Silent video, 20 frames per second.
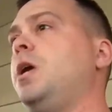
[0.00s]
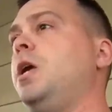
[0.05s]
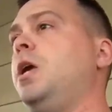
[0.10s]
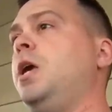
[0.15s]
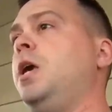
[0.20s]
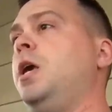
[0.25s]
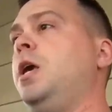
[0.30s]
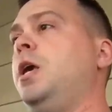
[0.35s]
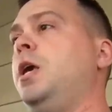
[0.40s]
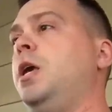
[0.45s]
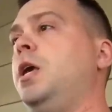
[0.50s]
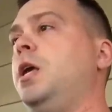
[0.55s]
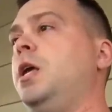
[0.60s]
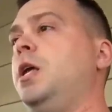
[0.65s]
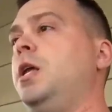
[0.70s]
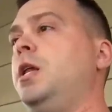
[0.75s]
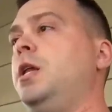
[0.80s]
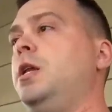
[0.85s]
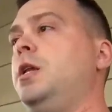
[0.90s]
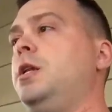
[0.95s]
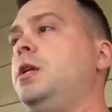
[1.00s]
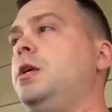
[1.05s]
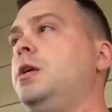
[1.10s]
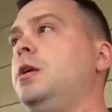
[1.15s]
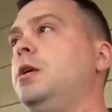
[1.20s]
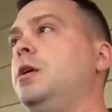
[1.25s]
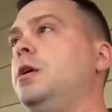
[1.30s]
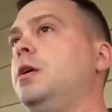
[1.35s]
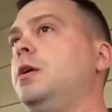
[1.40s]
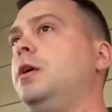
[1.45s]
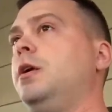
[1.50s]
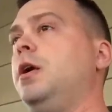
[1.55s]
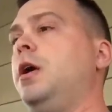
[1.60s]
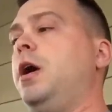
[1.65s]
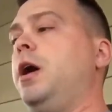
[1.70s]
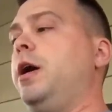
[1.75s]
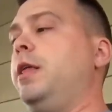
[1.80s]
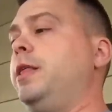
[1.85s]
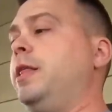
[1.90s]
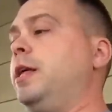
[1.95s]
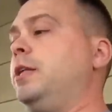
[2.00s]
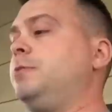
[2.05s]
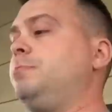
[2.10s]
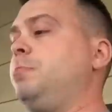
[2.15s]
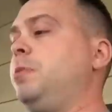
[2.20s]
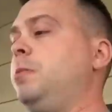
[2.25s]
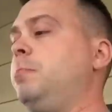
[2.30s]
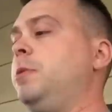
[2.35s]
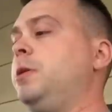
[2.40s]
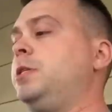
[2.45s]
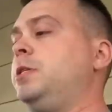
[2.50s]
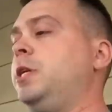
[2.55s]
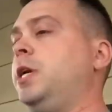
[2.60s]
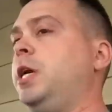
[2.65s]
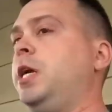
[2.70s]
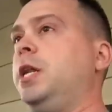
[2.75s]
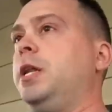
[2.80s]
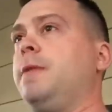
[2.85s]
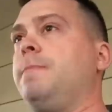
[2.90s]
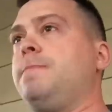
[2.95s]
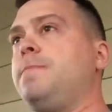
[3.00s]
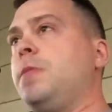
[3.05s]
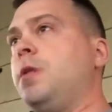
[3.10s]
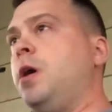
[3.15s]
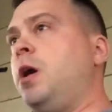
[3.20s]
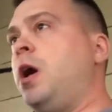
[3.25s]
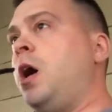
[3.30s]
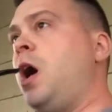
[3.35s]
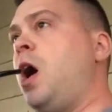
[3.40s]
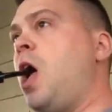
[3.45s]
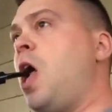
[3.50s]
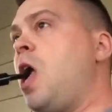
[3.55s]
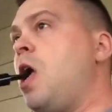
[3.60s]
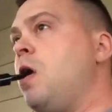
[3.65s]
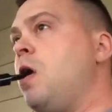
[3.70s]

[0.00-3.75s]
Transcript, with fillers: and I think that's pretty much it. Uh,